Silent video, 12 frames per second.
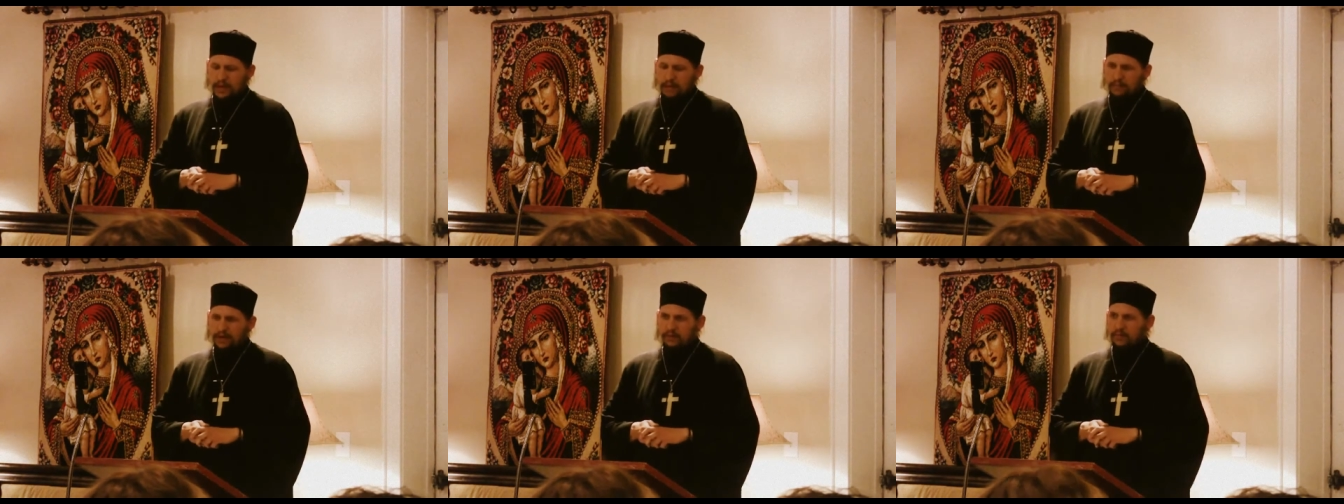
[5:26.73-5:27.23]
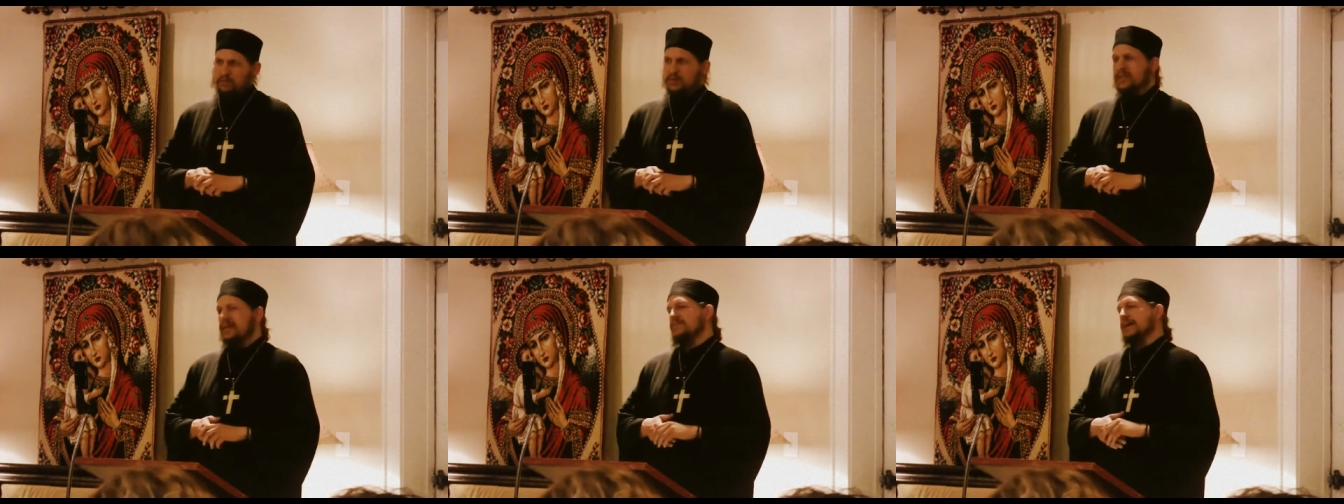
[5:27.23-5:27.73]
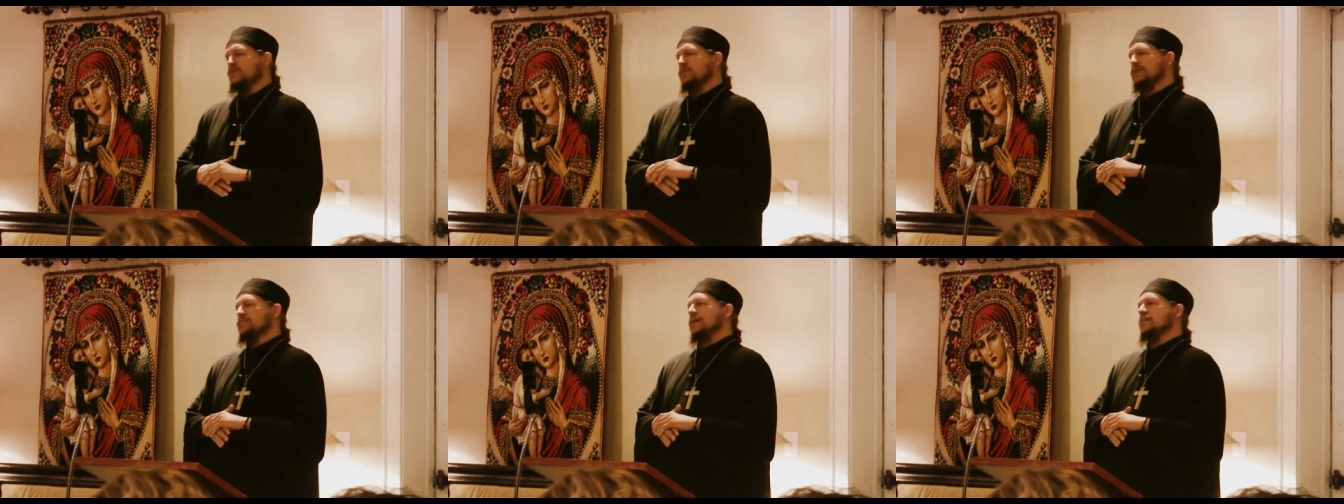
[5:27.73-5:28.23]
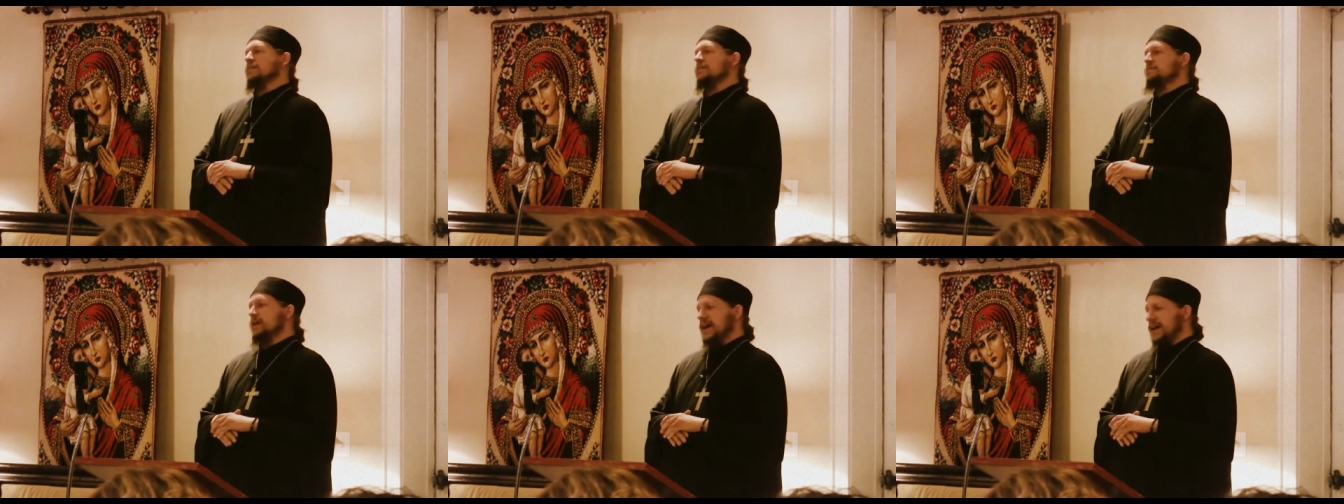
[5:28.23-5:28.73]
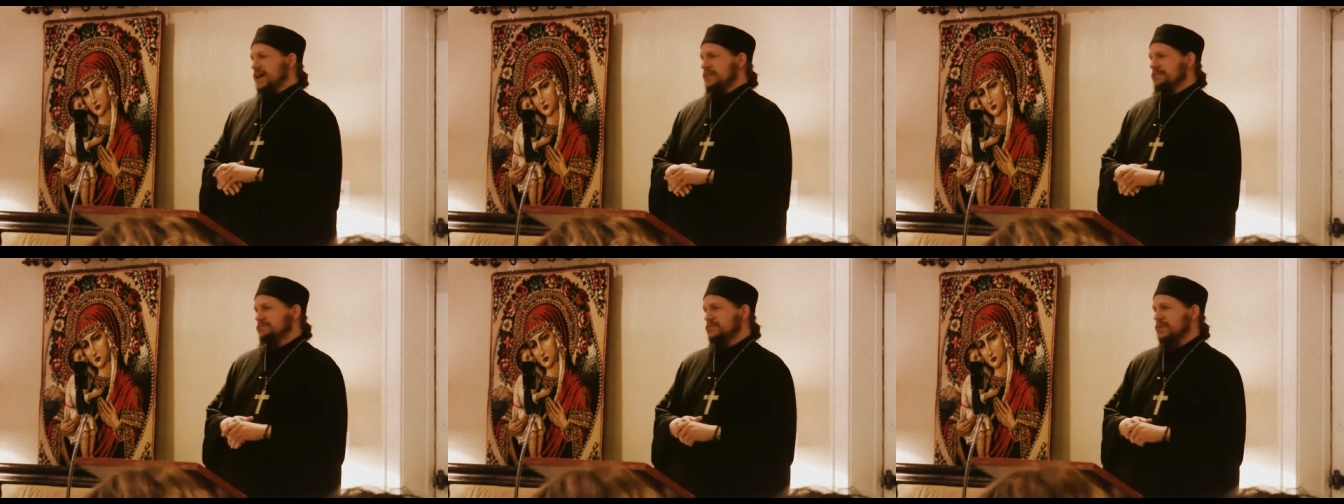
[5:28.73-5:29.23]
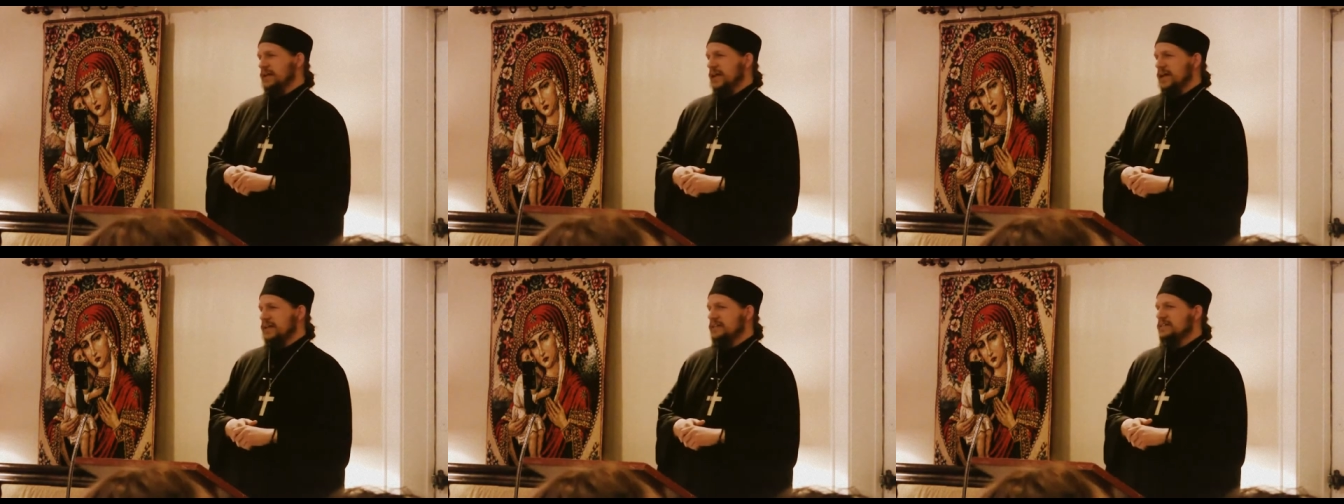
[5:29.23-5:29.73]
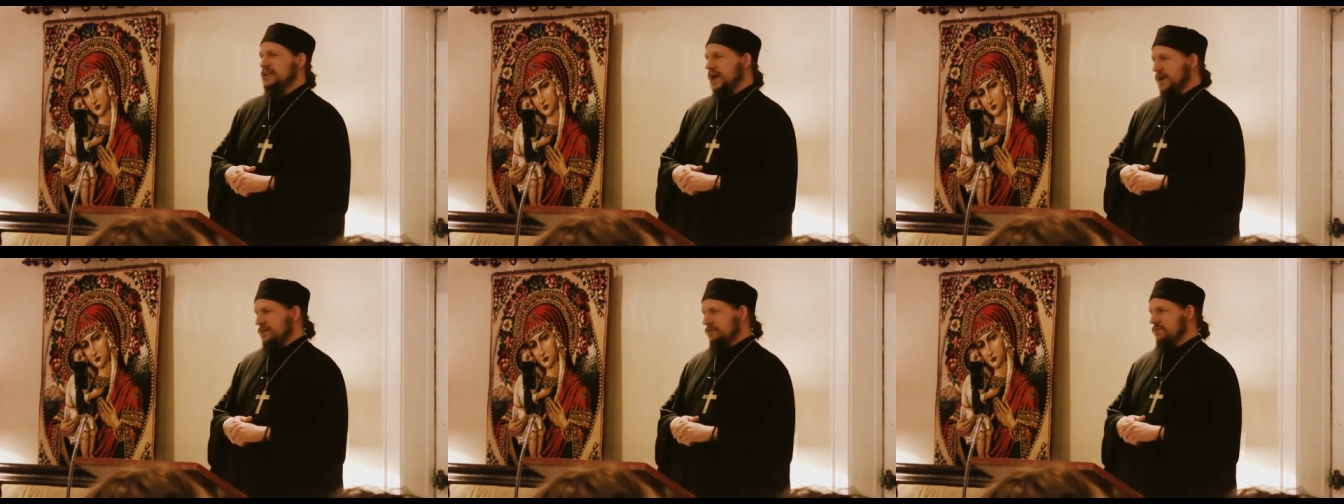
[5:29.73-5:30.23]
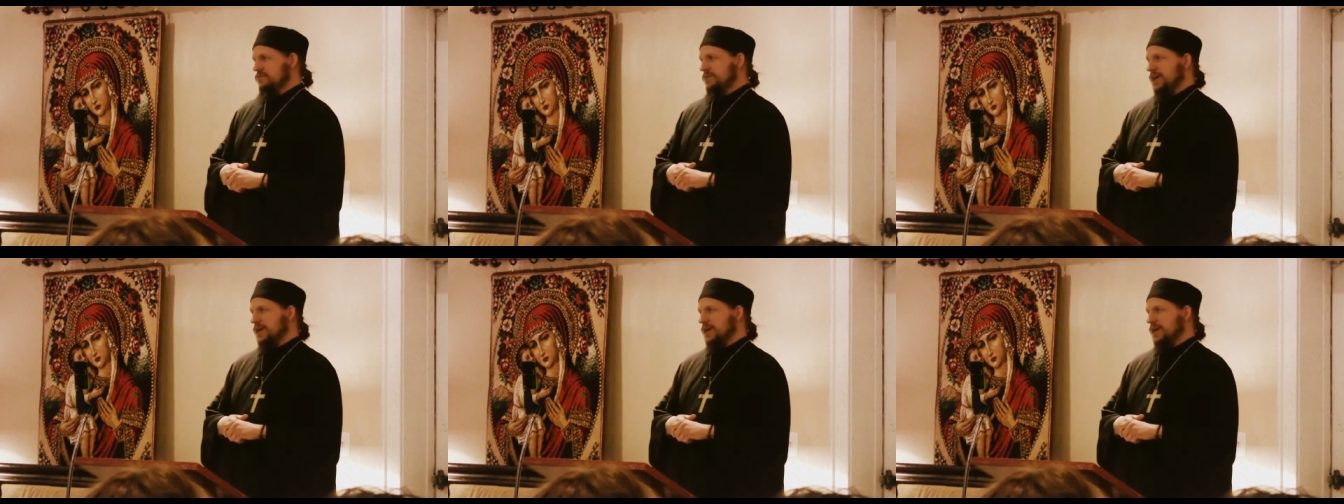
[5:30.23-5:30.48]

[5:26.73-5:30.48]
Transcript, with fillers: But we really have not read about the man and his life.